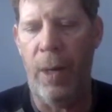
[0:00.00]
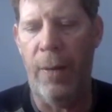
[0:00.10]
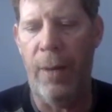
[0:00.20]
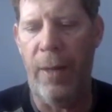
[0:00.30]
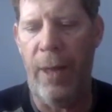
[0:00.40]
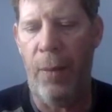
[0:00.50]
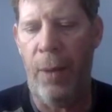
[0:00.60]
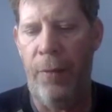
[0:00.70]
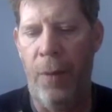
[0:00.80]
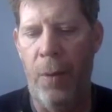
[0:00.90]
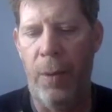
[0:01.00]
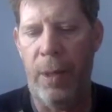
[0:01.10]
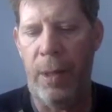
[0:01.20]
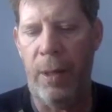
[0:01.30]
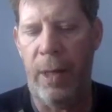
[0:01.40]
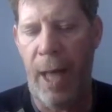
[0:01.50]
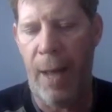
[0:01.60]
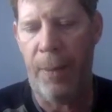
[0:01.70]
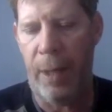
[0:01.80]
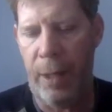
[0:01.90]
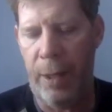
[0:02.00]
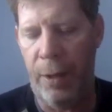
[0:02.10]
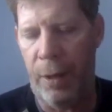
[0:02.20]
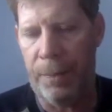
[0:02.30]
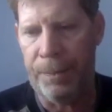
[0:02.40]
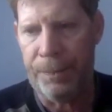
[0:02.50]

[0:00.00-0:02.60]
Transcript: And that way forward is already happening in Europe,